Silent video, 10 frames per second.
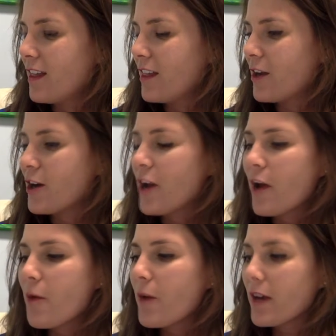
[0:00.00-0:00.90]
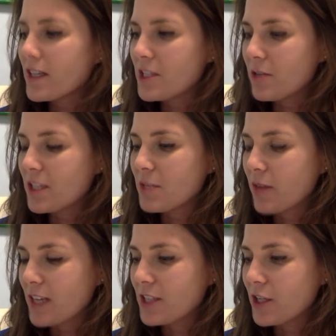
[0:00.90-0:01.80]
There are no words to
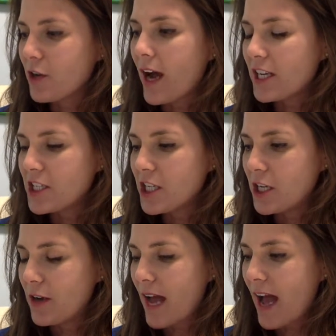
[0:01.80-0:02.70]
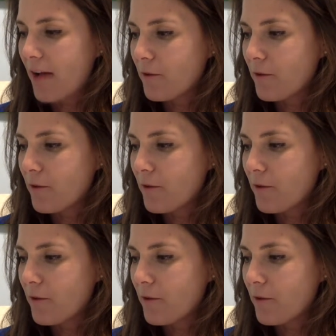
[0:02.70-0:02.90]
express the gratitude I have